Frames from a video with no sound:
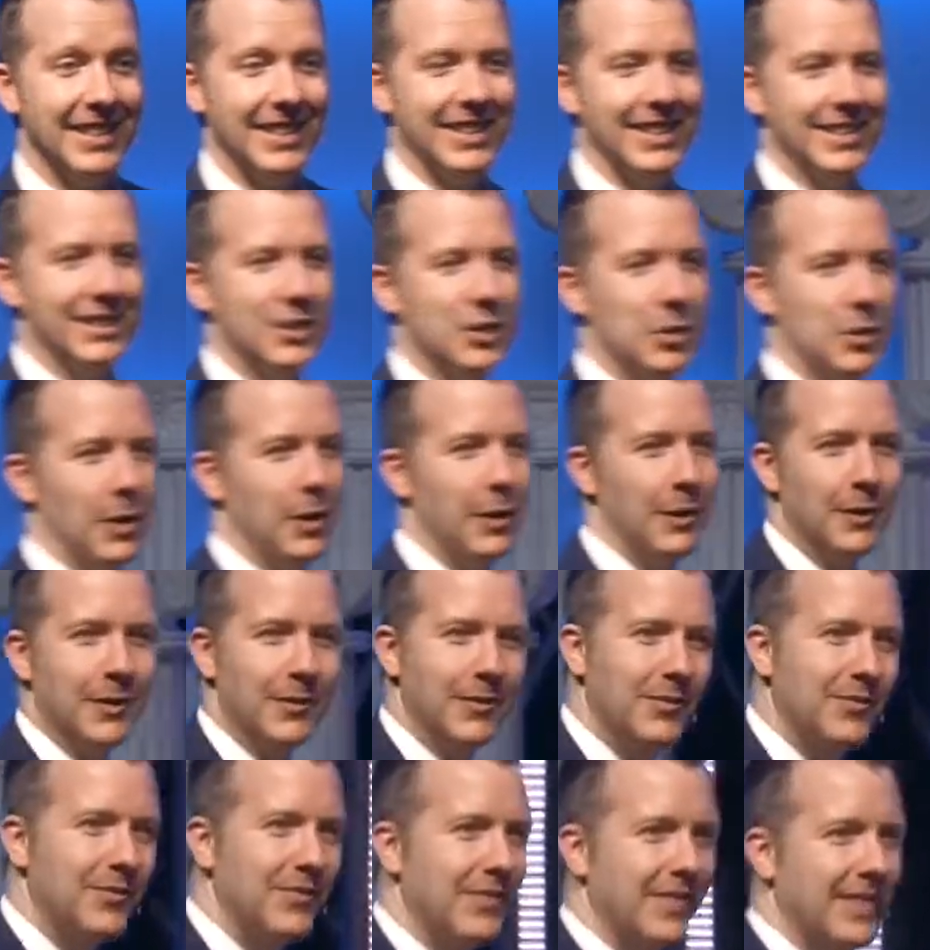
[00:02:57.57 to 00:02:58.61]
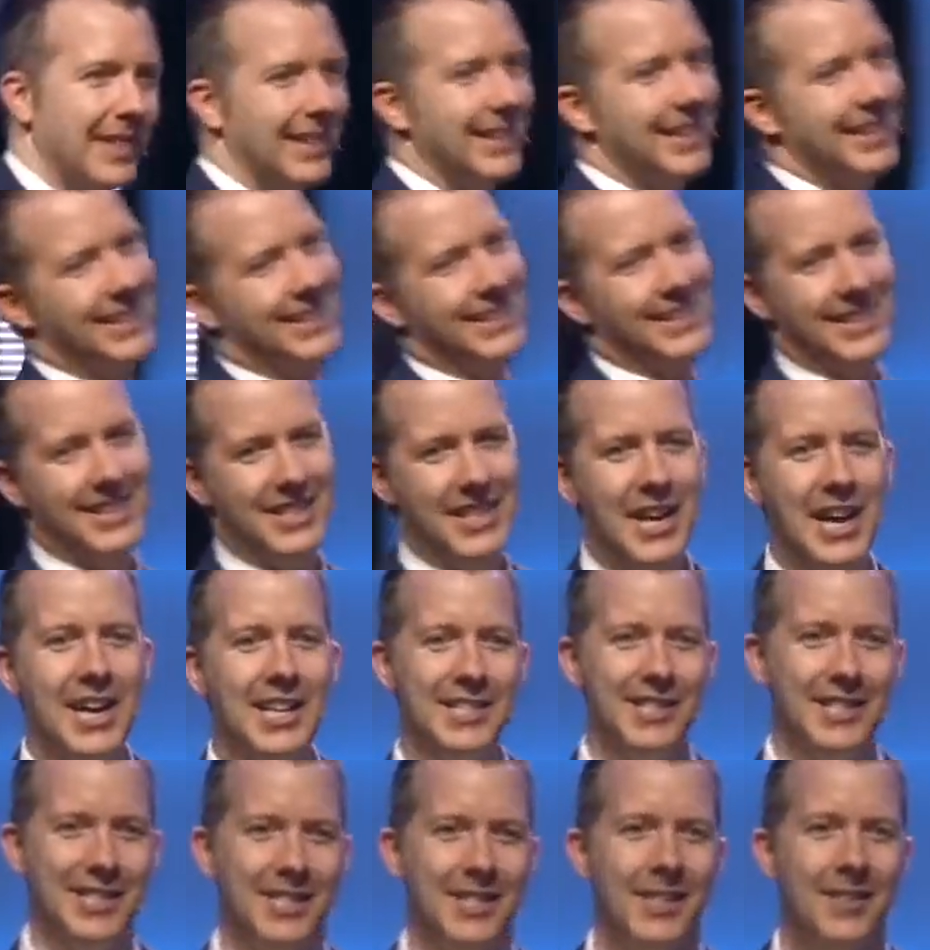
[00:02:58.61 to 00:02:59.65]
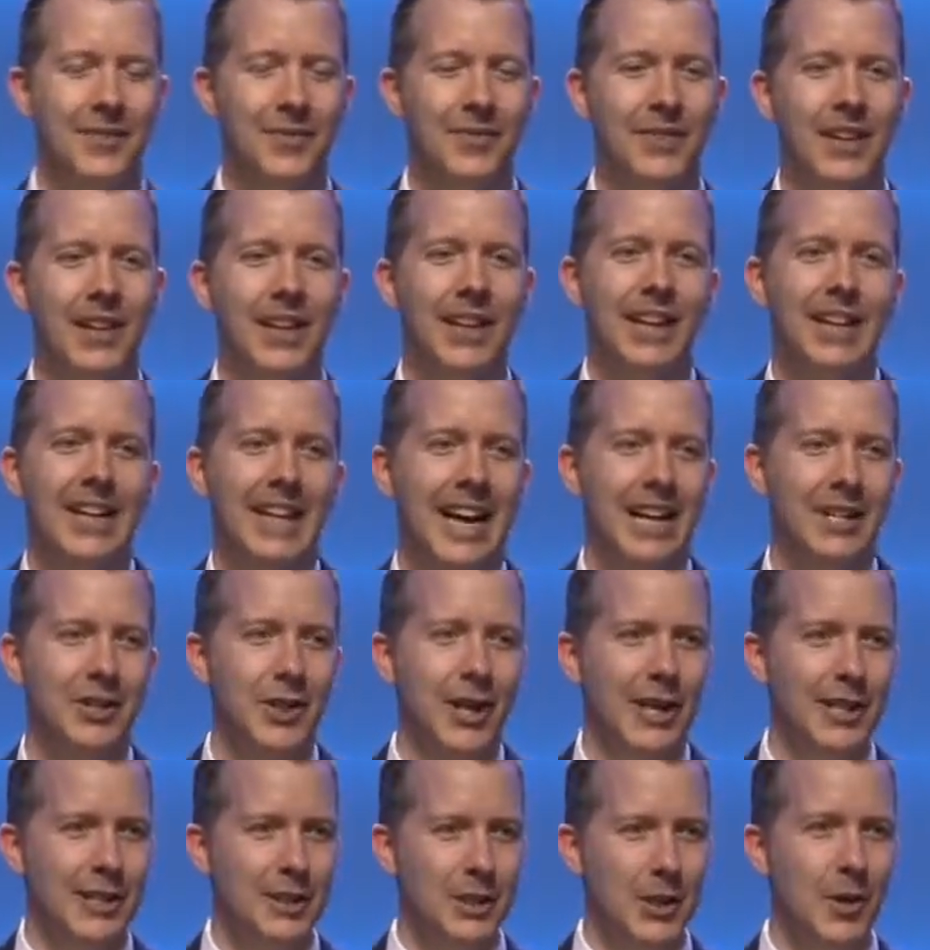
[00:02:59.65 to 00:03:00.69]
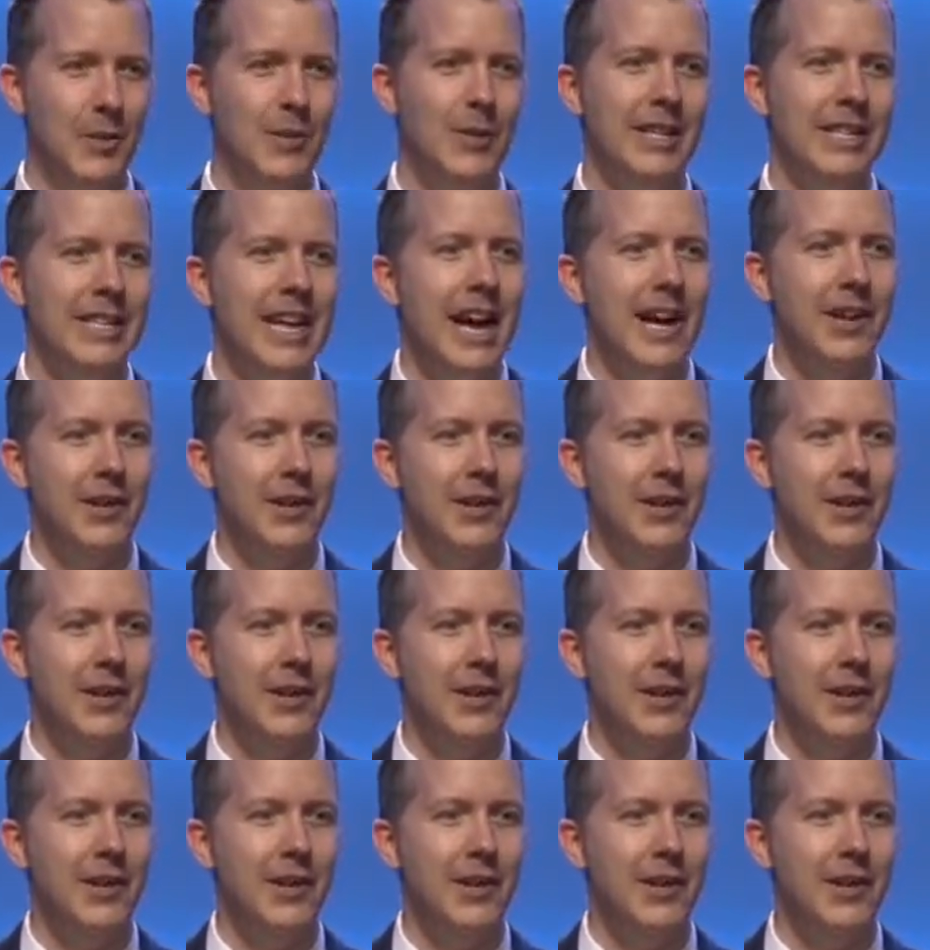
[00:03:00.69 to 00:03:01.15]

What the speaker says: True. Yes. I tried to tone it down a